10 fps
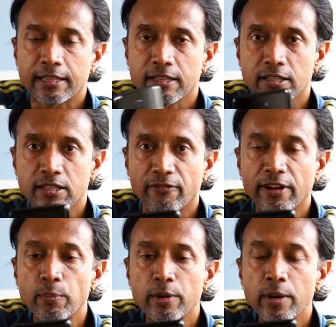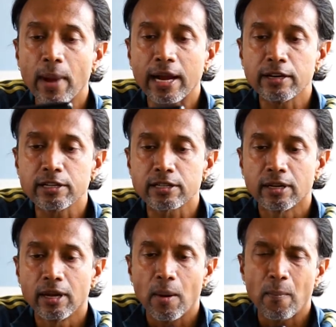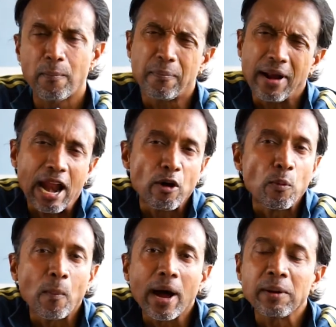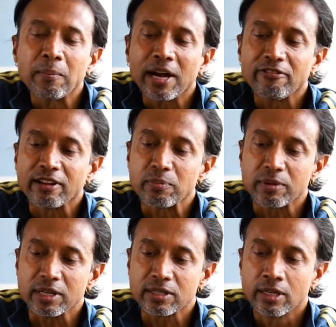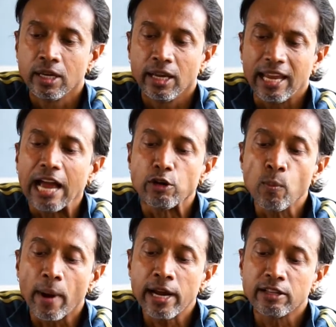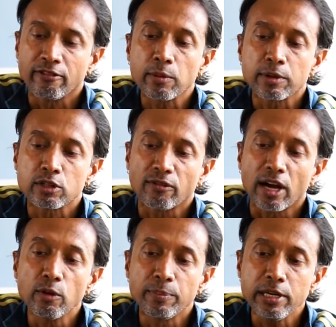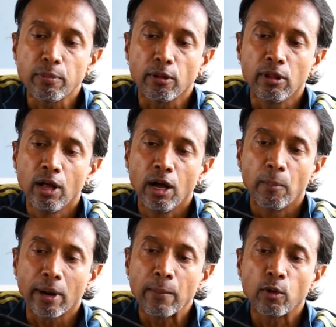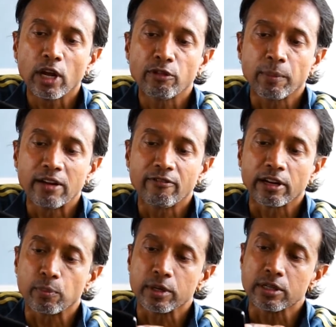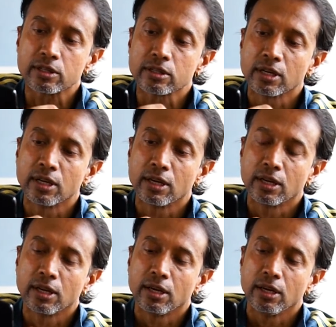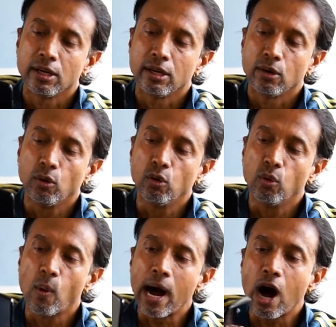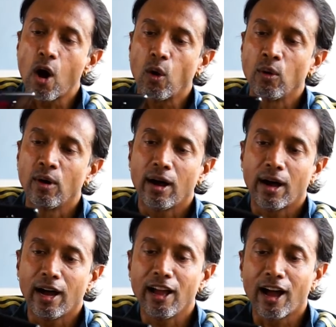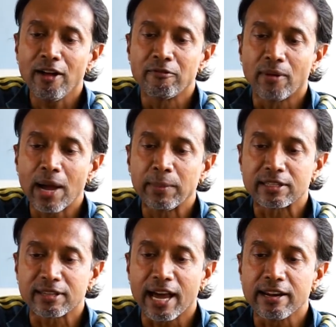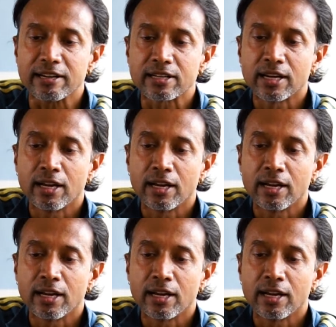this is a fingerprint magnet, but I don't mind my fingerprints. Yeah, I do mind the fingerprints of other people, but I'm okay with my fingerprints. Oh wow, I'm excited.